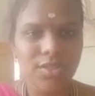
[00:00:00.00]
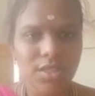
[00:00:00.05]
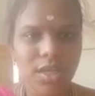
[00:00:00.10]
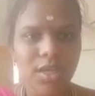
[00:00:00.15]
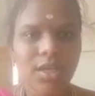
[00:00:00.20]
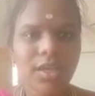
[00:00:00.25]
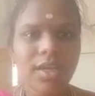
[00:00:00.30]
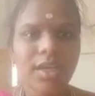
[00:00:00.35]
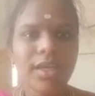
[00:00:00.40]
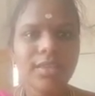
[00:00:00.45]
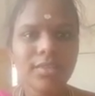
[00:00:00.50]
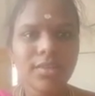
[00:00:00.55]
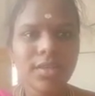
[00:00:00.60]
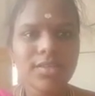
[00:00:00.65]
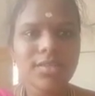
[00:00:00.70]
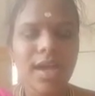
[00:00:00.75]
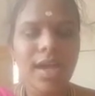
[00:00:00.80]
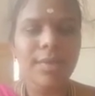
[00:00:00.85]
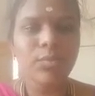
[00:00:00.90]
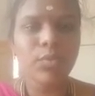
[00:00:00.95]
In this,
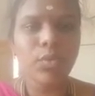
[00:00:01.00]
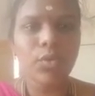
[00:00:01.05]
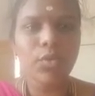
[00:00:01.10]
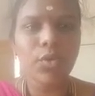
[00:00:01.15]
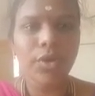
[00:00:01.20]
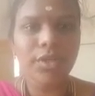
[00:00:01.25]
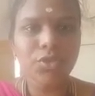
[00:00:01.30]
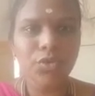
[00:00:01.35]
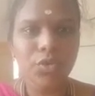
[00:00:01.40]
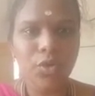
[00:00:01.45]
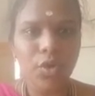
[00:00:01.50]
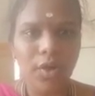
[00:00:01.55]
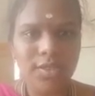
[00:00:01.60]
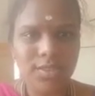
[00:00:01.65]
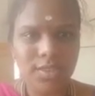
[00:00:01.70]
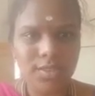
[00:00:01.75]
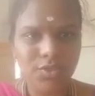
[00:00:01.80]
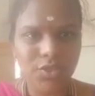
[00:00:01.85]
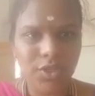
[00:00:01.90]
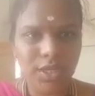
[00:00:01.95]
I am going to
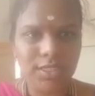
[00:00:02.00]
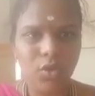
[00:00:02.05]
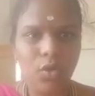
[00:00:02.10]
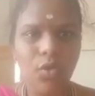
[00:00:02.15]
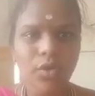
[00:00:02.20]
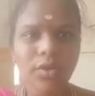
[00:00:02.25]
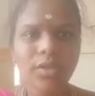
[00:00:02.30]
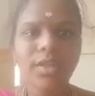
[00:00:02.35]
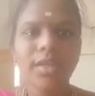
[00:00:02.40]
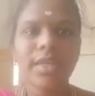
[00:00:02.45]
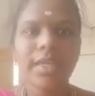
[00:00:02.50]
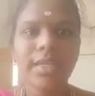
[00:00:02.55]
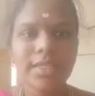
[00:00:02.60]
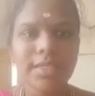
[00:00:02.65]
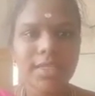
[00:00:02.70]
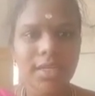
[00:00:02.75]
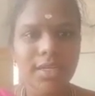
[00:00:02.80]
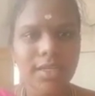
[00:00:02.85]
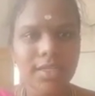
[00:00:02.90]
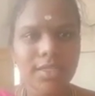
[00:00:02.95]
concentrate on
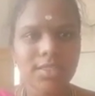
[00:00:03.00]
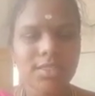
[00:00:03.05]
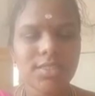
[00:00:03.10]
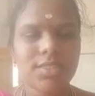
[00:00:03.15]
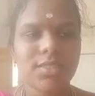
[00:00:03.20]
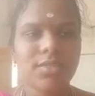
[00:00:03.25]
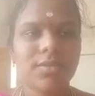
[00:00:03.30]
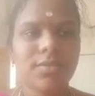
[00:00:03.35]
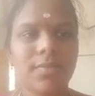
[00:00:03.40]
inheritance.